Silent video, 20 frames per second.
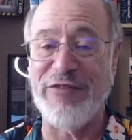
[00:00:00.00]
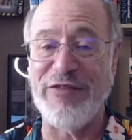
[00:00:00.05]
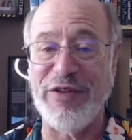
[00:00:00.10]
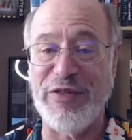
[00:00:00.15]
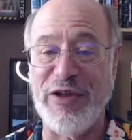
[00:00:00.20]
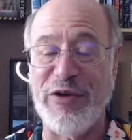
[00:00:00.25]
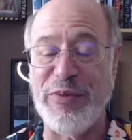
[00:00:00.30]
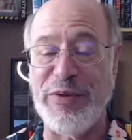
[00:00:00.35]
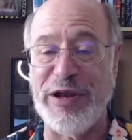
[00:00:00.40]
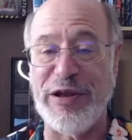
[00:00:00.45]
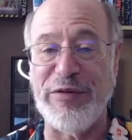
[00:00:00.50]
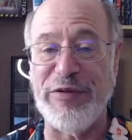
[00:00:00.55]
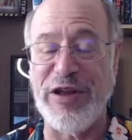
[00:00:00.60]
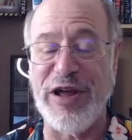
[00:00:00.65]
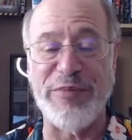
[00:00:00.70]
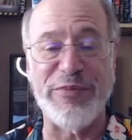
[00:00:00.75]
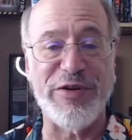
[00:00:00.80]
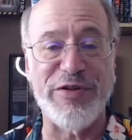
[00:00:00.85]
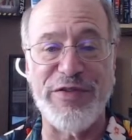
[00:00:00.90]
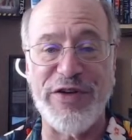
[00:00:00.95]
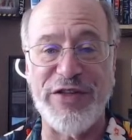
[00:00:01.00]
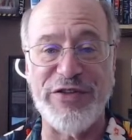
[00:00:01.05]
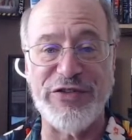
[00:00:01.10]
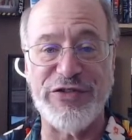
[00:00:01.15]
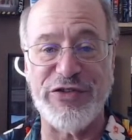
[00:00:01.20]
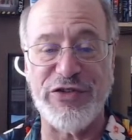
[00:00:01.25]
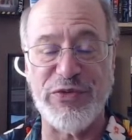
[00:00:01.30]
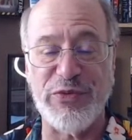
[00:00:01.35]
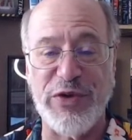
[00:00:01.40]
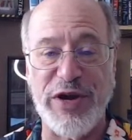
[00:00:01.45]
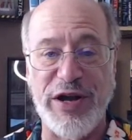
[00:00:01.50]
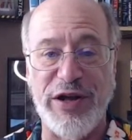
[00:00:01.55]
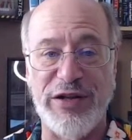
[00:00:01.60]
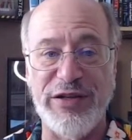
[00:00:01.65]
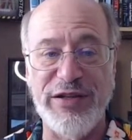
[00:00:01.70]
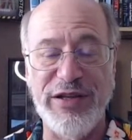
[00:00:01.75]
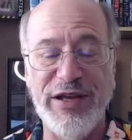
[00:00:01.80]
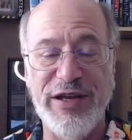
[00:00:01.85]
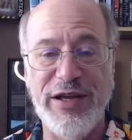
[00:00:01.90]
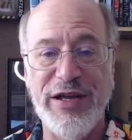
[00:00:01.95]
and there have been a number of others as well.
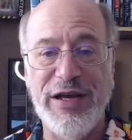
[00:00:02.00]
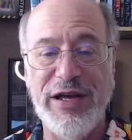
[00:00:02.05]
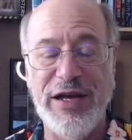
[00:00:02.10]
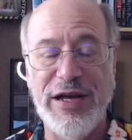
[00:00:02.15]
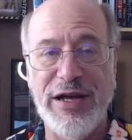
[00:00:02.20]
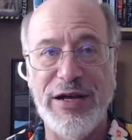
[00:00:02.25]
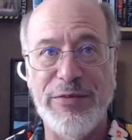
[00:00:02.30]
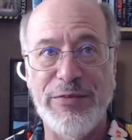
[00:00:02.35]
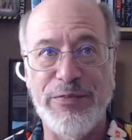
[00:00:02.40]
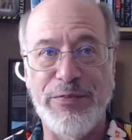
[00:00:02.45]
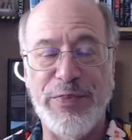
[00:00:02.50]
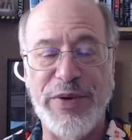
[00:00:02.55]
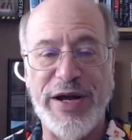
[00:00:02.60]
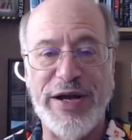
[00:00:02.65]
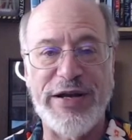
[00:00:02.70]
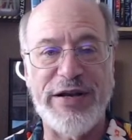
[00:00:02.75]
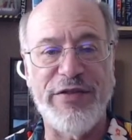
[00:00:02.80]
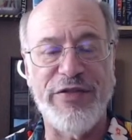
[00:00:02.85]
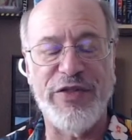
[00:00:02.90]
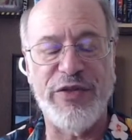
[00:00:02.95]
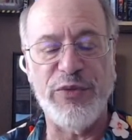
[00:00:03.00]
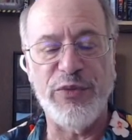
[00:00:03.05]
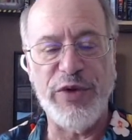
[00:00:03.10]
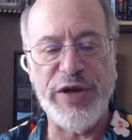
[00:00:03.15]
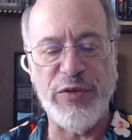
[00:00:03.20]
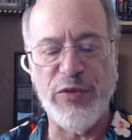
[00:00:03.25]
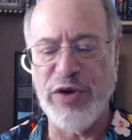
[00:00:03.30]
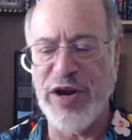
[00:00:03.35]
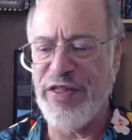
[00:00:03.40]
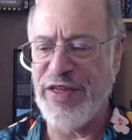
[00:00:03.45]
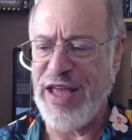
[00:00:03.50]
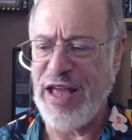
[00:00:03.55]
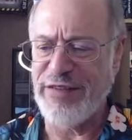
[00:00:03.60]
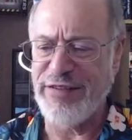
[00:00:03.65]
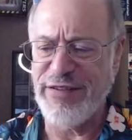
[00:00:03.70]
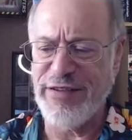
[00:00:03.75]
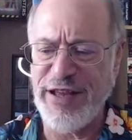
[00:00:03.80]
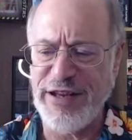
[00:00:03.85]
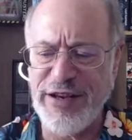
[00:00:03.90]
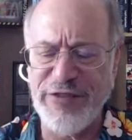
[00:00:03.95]
But one of the
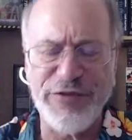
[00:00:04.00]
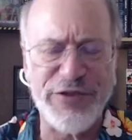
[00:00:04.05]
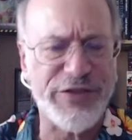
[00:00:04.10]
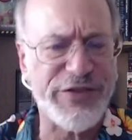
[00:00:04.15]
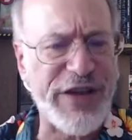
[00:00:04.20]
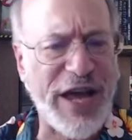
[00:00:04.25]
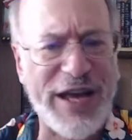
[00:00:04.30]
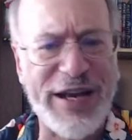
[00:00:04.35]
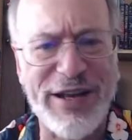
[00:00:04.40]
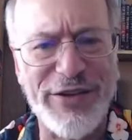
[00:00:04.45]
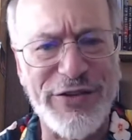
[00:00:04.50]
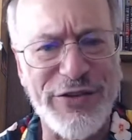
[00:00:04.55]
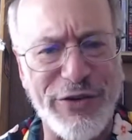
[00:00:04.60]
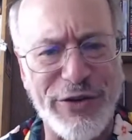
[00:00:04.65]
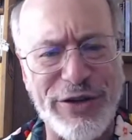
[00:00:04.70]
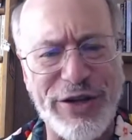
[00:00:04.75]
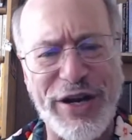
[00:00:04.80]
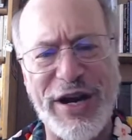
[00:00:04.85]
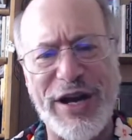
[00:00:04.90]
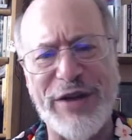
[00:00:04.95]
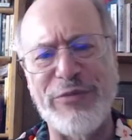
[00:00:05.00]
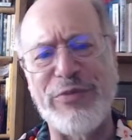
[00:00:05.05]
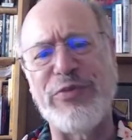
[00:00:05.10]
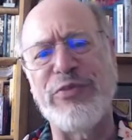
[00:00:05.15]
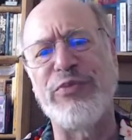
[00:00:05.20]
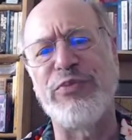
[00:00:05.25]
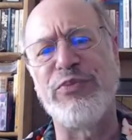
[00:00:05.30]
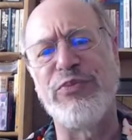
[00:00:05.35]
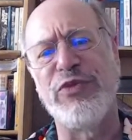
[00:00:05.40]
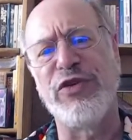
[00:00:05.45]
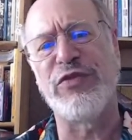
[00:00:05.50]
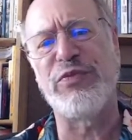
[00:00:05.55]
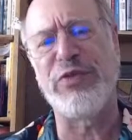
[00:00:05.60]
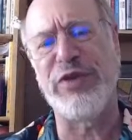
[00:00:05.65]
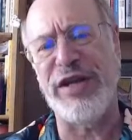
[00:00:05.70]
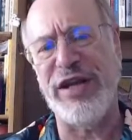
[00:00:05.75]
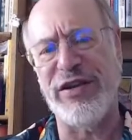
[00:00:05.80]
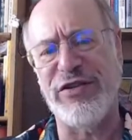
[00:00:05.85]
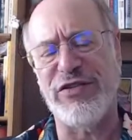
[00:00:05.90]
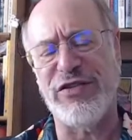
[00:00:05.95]
cases I did for sightings early on was
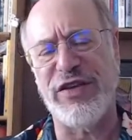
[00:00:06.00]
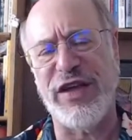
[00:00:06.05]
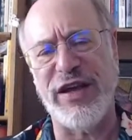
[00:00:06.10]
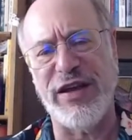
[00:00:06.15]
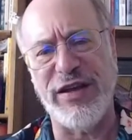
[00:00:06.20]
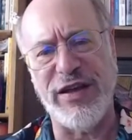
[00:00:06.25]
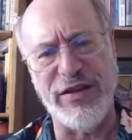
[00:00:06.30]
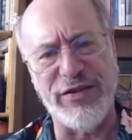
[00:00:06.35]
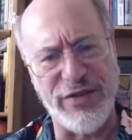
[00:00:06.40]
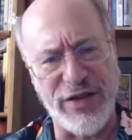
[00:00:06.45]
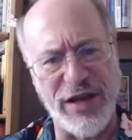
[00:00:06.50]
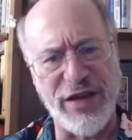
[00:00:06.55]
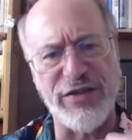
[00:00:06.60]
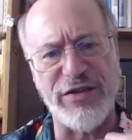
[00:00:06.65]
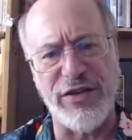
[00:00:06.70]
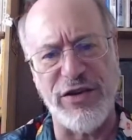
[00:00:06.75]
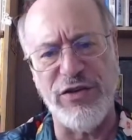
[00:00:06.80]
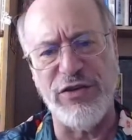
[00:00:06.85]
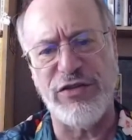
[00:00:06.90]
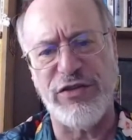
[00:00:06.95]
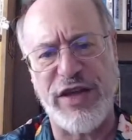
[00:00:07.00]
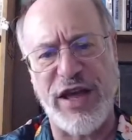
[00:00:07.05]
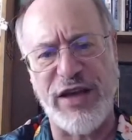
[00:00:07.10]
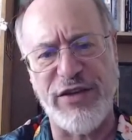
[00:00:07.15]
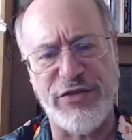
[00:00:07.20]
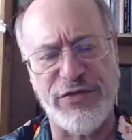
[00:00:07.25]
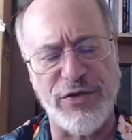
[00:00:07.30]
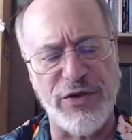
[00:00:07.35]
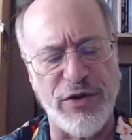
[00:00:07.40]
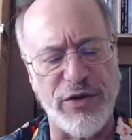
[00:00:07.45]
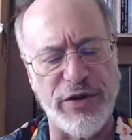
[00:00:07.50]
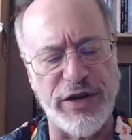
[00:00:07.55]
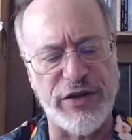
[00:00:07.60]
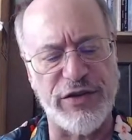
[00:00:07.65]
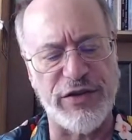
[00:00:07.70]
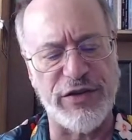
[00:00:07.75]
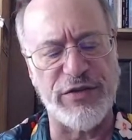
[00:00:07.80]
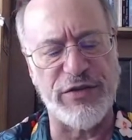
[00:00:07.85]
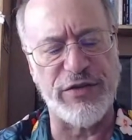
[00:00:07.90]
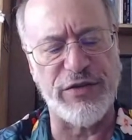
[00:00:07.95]
pretty interesting as a use case for
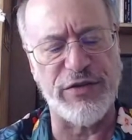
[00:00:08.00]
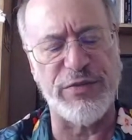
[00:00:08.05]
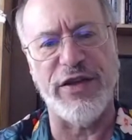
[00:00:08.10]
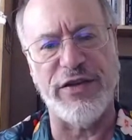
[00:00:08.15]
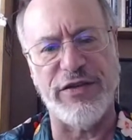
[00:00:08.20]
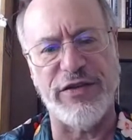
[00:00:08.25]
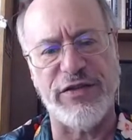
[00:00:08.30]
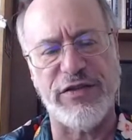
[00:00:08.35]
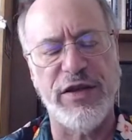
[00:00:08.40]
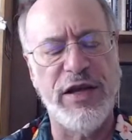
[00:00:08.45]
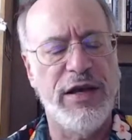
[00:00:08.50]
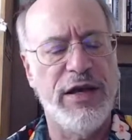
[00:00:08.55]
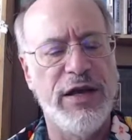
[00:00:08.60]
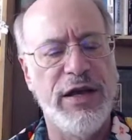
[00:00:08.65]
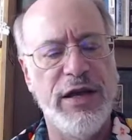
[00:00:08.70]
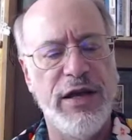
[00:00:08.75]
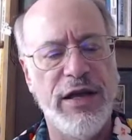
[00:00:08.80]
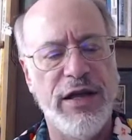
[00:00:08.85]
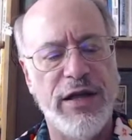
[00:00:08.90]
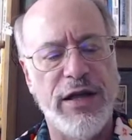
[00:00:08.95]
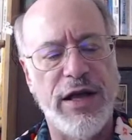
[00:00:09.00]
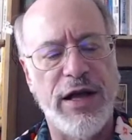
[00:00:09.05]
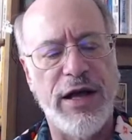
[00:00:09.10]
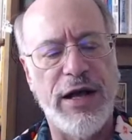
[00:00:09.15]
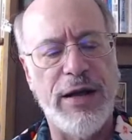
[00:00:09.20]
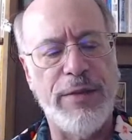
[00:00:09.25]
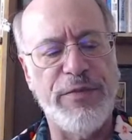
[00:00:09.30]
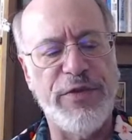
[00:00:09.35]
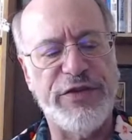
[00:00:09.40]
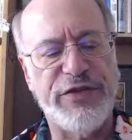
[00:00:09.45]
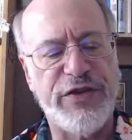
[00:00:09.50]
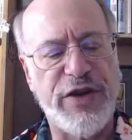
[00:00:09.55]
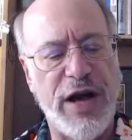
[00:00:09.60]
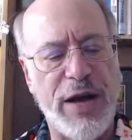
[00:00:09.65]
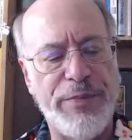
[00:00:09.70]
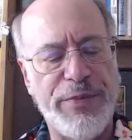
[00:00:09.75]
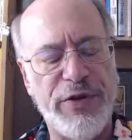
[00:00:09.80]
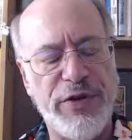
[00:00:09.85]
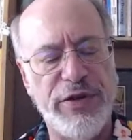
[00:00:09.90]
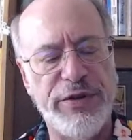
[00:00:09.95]
explaining this. This
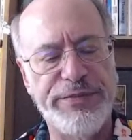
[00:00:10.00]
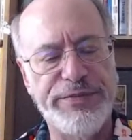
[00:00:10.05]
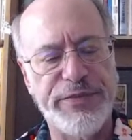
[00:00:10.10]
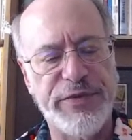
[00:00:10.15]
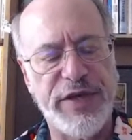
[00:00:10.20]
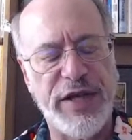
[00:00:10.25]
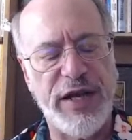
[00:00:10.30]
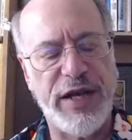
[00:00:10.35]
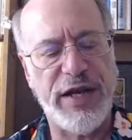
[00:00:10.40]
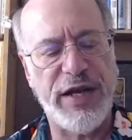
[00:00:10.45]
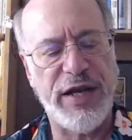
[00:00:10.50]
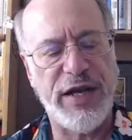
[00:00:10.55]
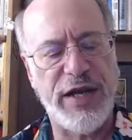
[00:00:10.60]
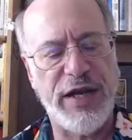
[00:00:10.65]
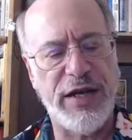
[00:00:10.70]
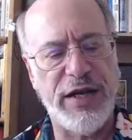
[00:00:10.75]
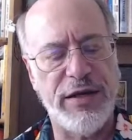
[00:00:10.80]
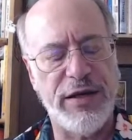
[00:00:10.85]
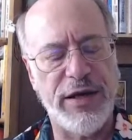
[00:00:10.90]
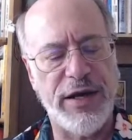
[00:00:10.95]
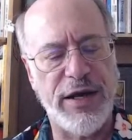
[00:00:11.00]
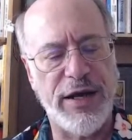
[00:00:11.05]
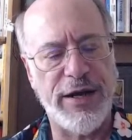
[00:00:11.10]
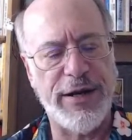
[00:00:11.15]
couple in